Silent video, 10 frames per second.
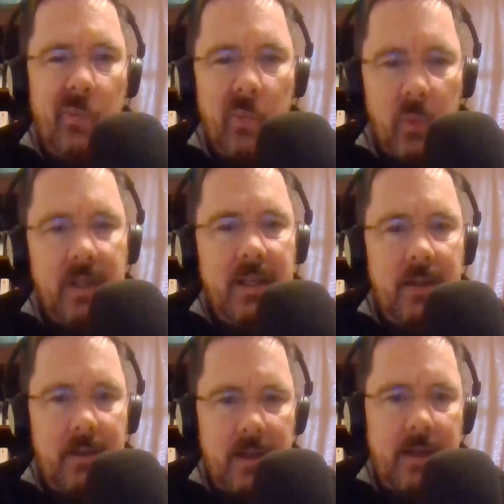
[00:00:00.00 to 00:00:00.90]

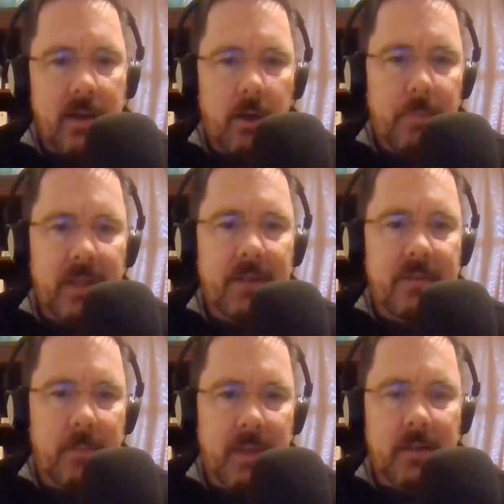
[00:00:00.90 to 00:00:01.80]
Really not our place
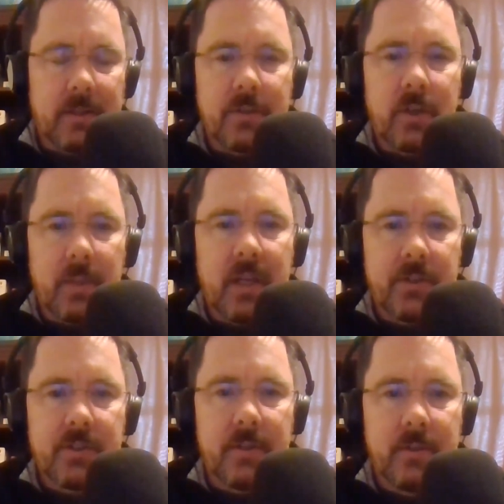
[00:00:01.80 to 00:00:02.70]
to make that
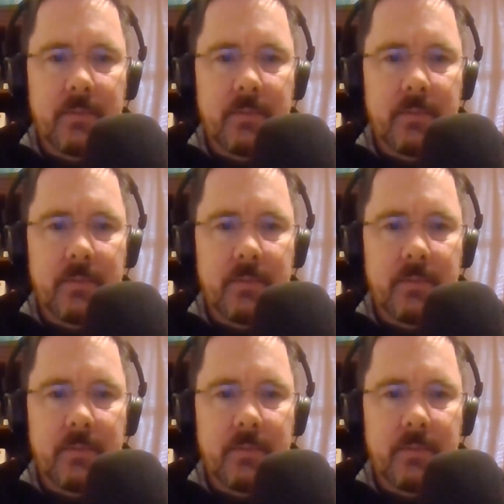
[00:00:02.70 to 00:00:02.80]
determination.